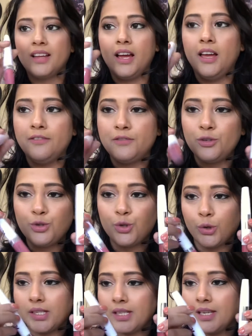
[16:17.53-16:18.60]
I have two
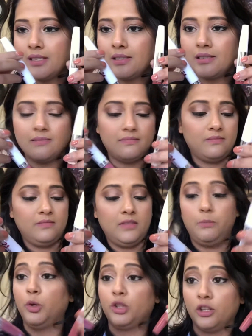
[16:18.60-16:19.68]
choices. They
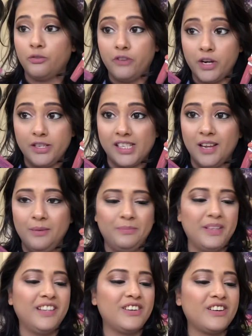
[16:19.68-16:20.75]
both look very
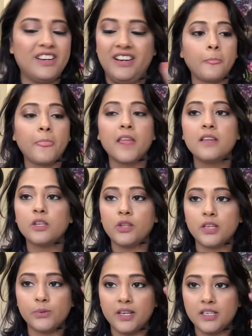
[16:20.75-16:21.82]
similar. So
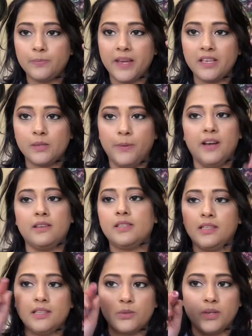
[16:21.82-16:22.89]
this one is Pink Spice
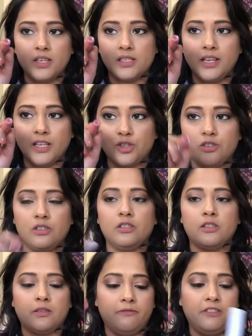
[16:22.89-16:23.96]
and this one is Natural
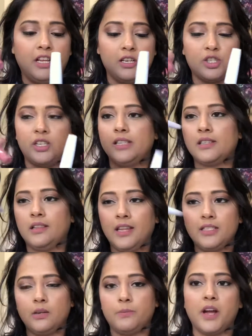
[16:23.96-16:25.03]
Flush. It's a
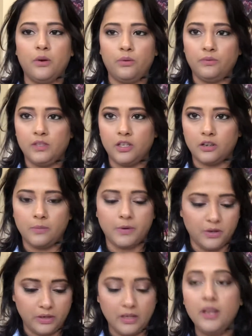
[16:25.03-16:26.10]
lighter brown, darker
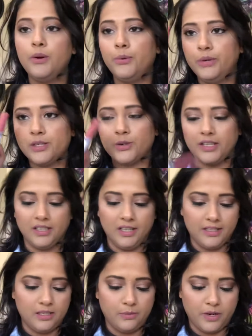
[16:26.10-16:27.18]
brown. We'll try the
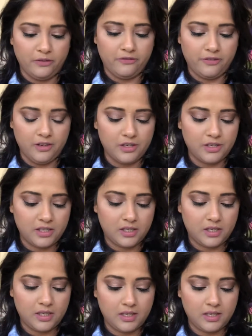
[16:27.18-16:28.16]
lighter brown first.